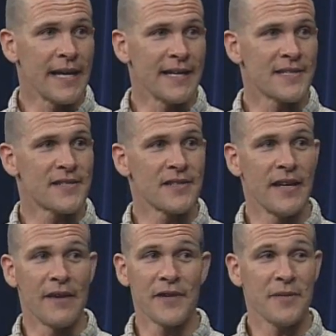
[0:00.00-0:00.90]
And it's
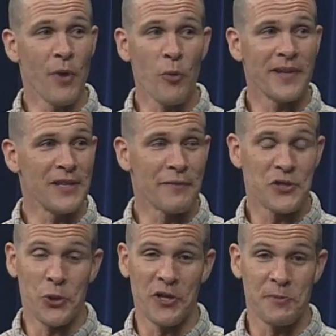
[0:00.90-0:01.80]
every moment you have
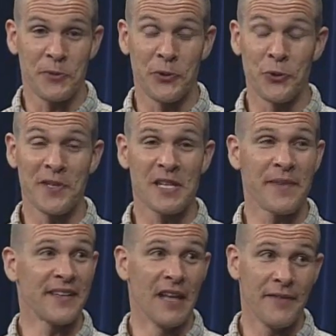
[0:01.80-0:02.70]
a choice when you're doing
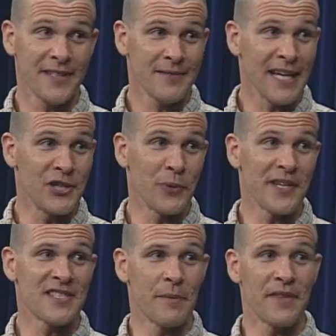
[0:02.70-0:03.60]
something loving and
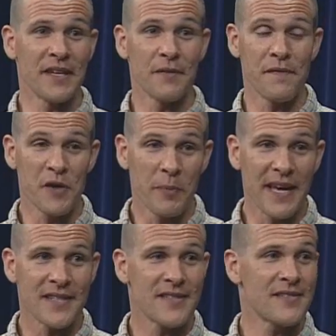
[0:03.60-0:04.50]
doing something
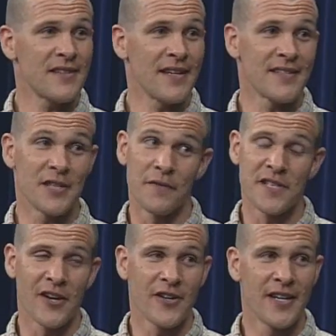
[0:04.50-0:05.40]
fear-based and
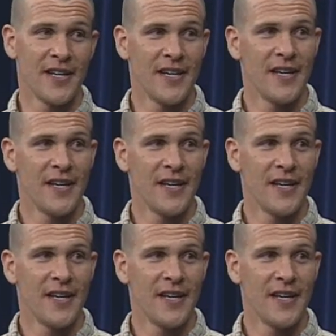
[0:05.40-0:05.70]
self-centered.